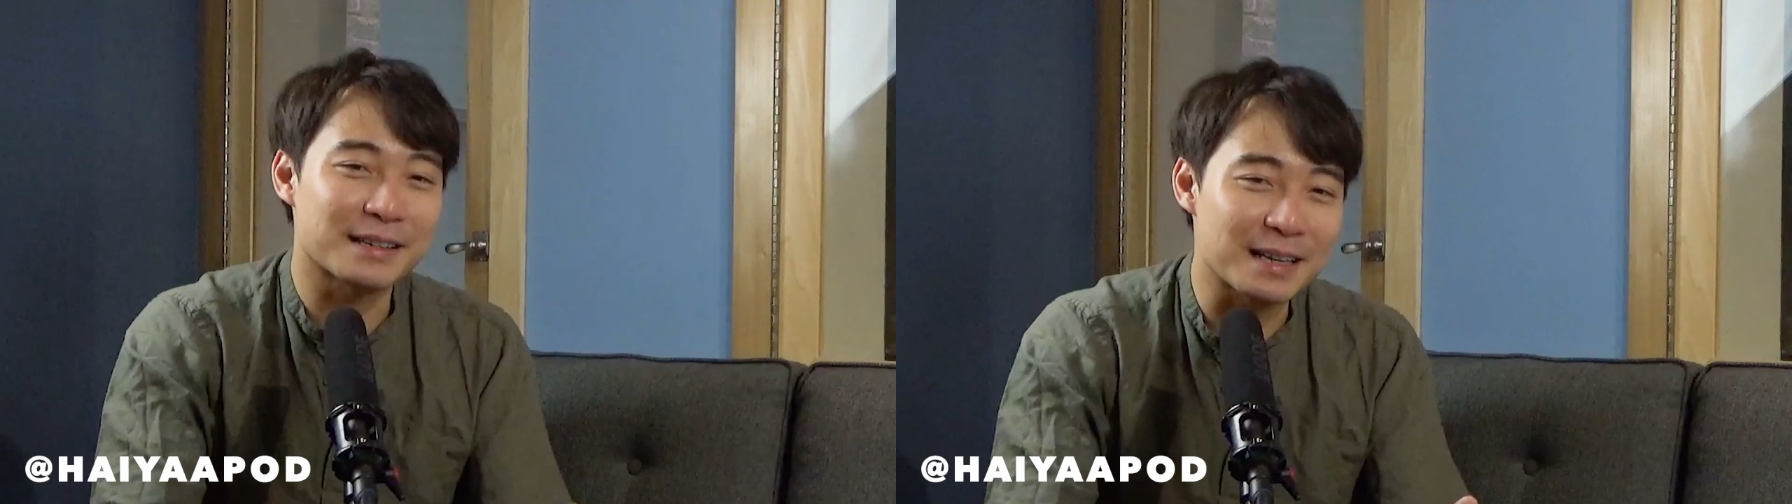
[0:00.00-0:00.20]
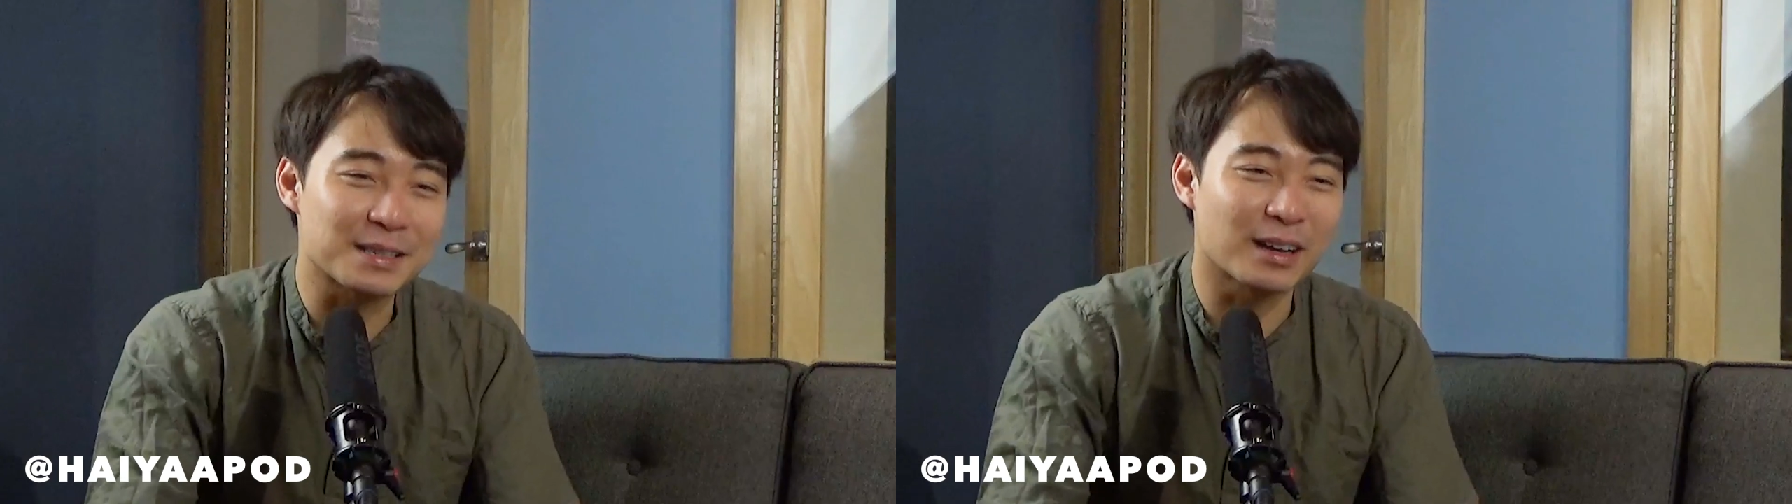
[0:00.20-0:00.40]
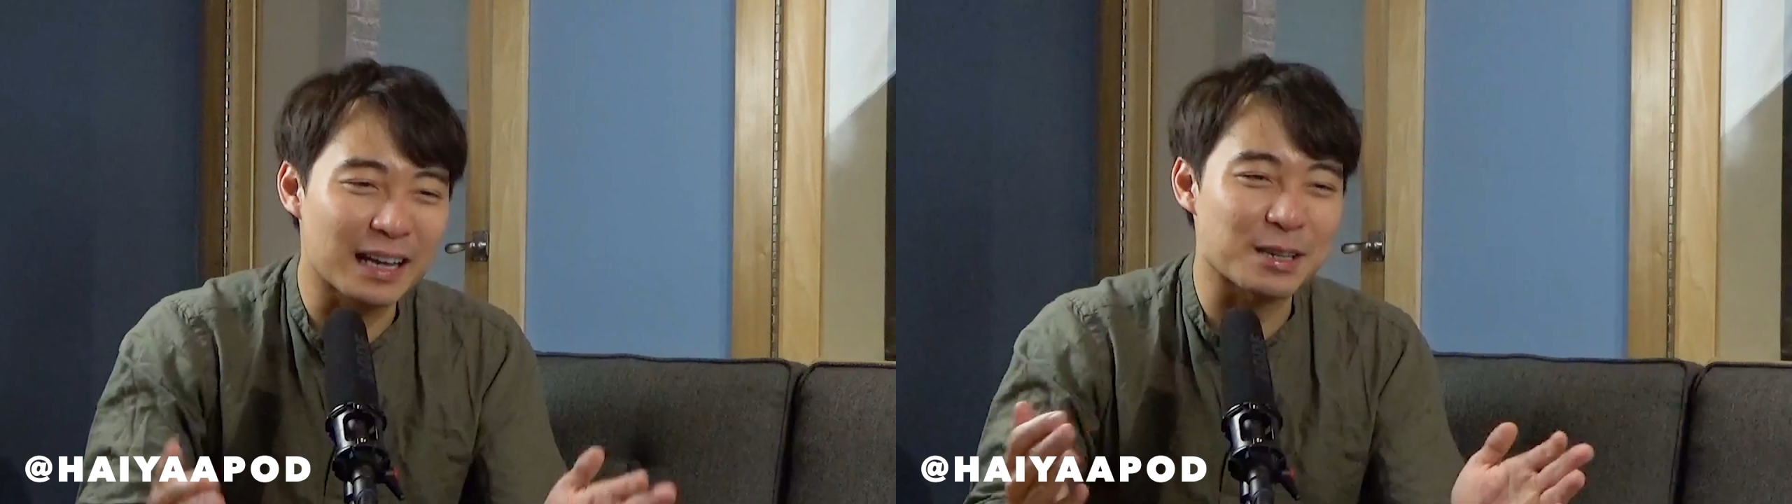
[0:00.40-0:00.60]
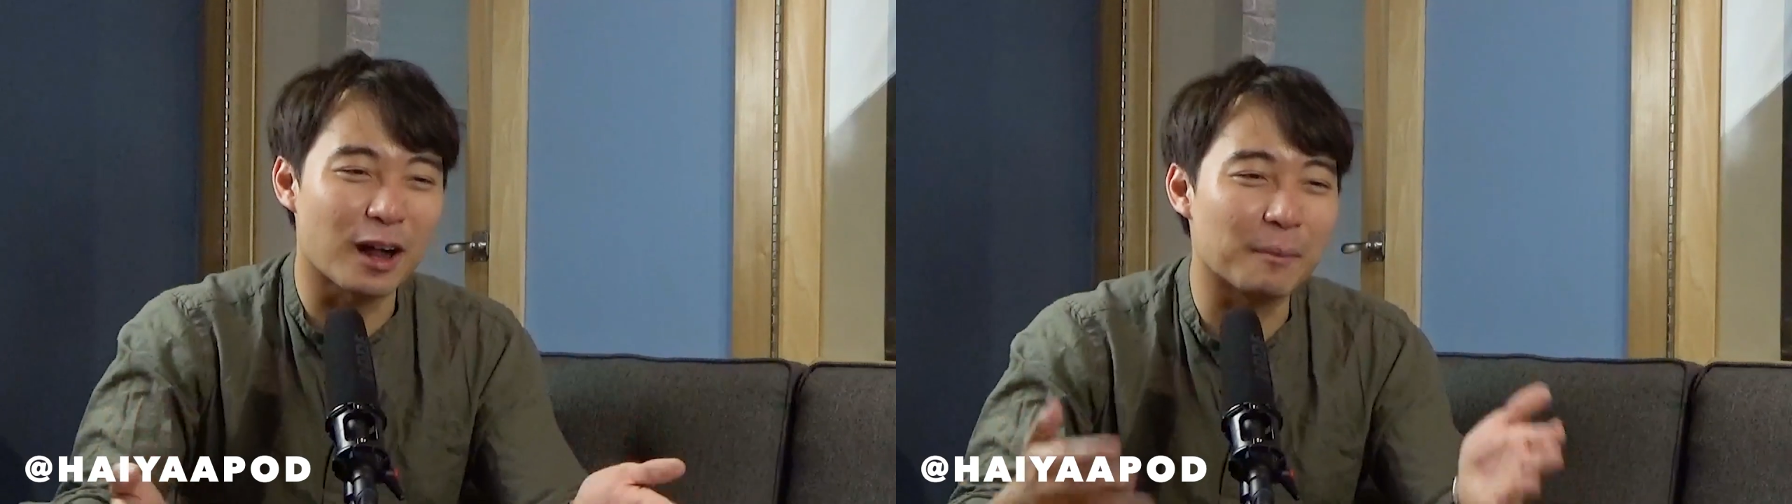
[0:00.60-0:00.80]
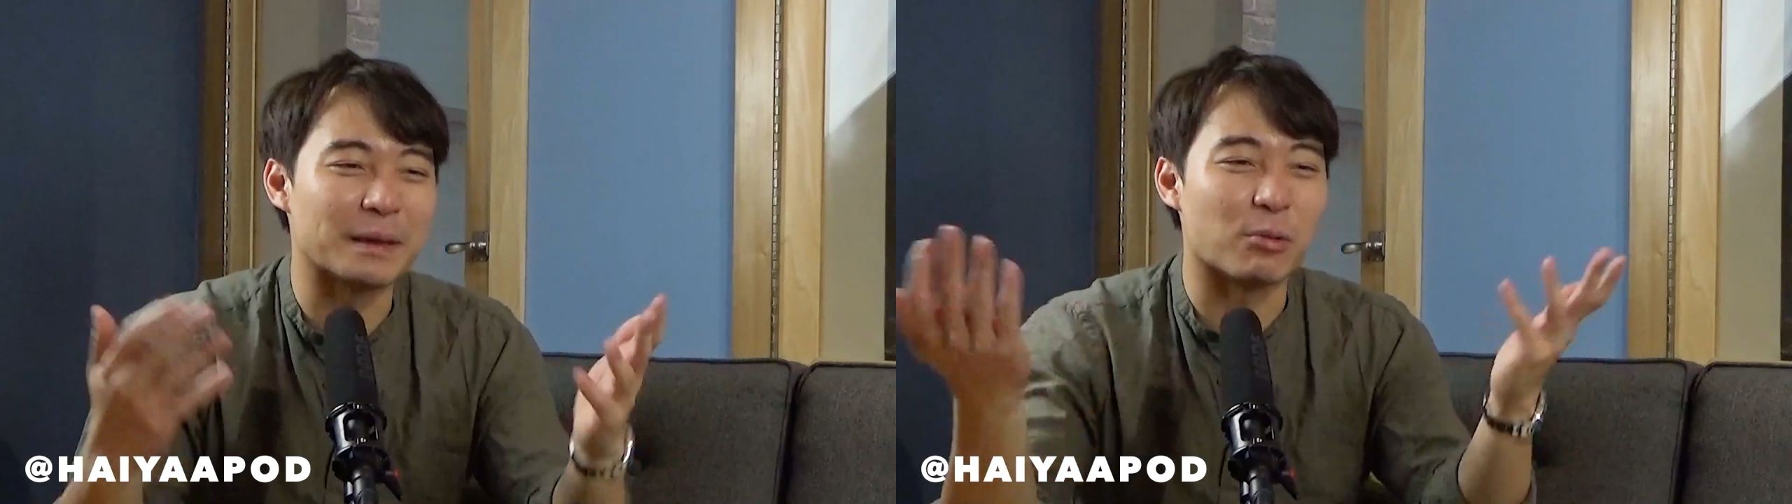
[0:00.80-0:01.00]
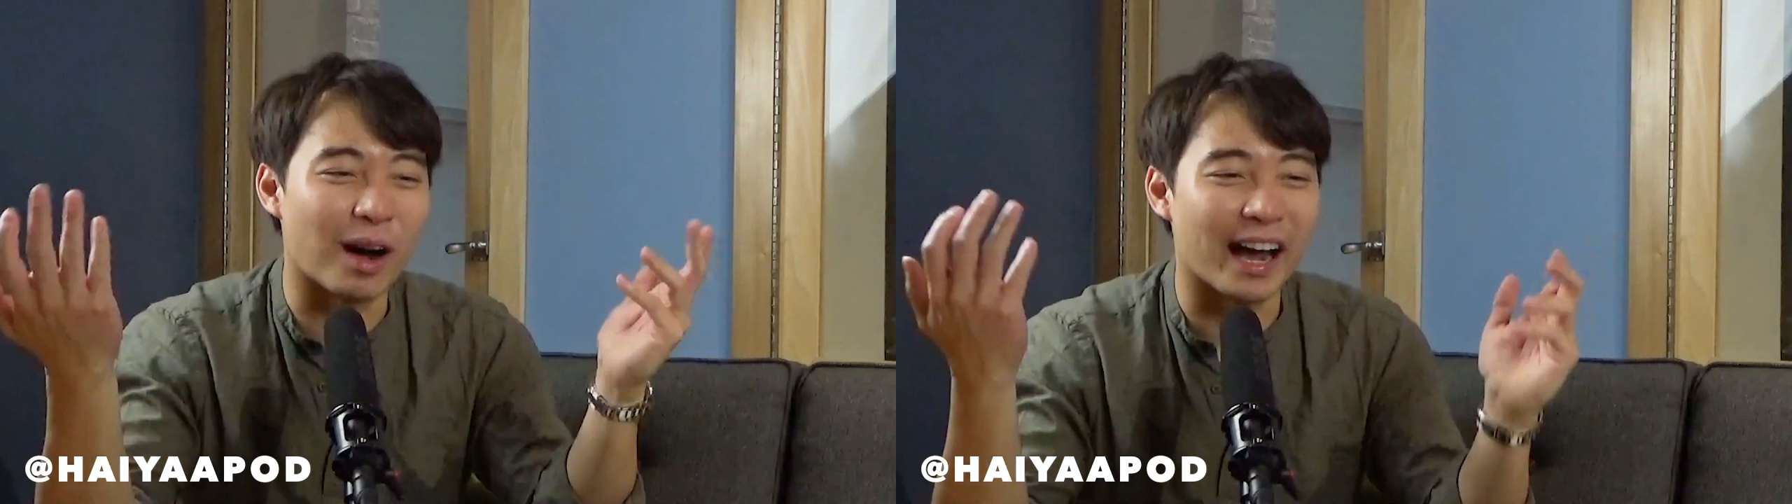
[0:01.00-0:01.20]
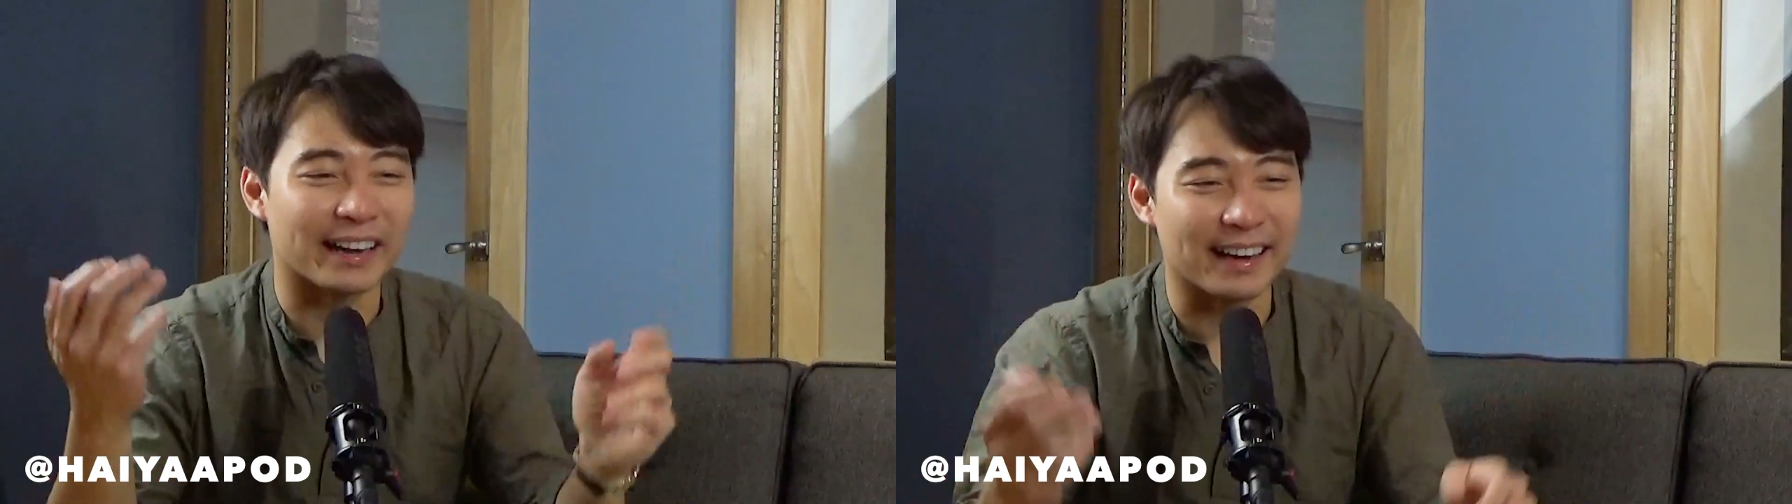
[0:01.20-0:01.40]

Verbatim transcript: let's let's all be white